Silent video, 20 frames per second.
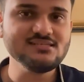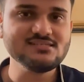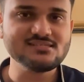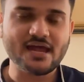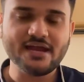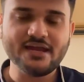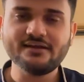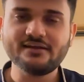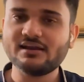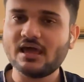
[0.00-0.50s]

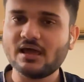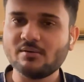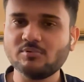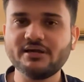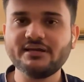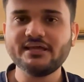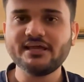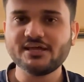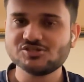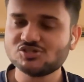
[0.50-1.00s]
Site
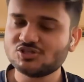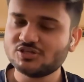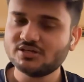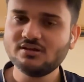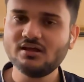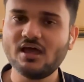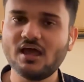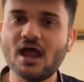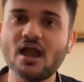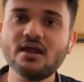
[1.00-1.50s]
Reliability
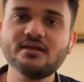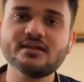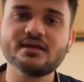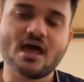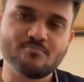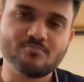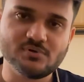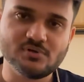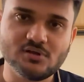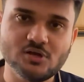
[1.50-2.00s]
Engineer at
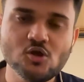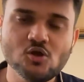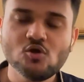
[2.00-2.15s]
Apple.